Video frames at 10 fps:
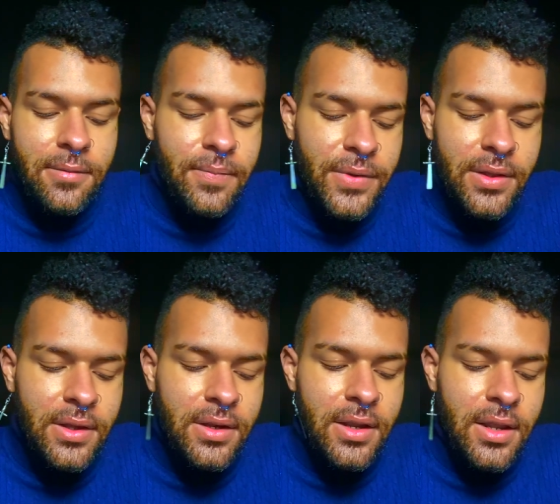and
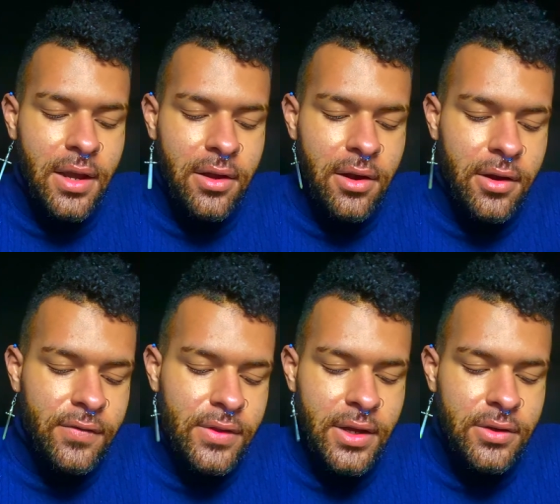then a card
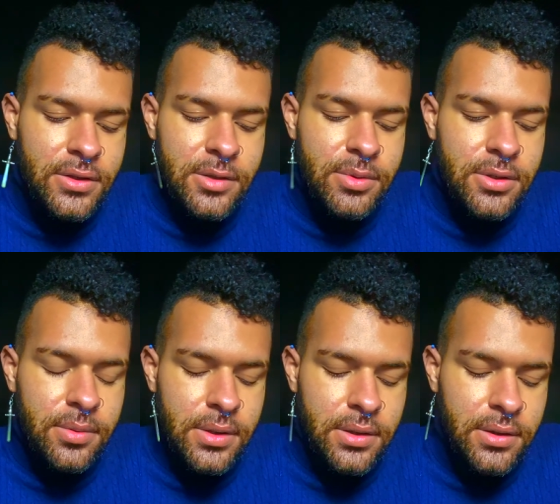for the energy
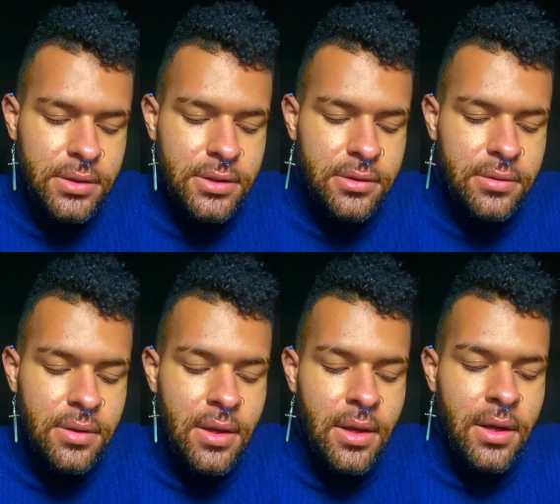between y'all two.
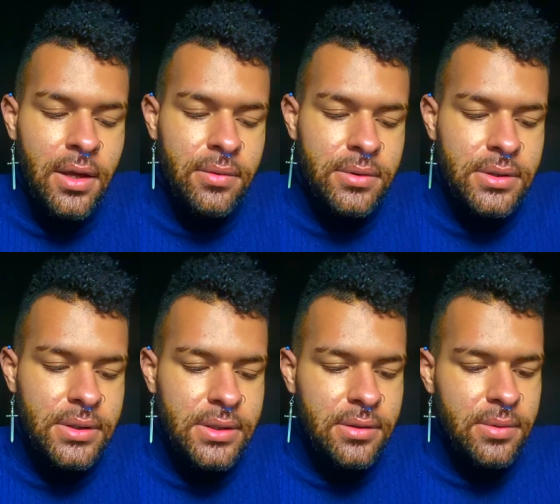And we'll
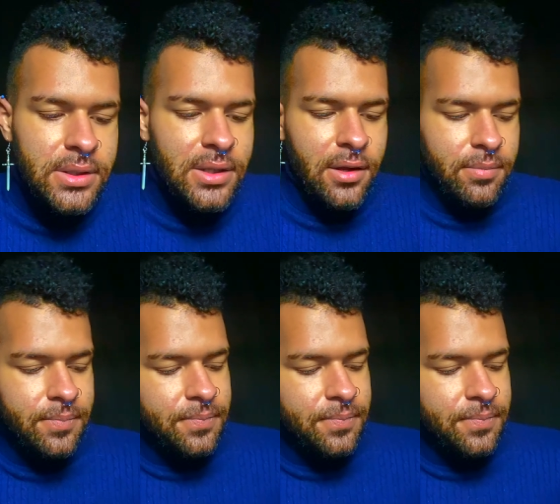just see what's up.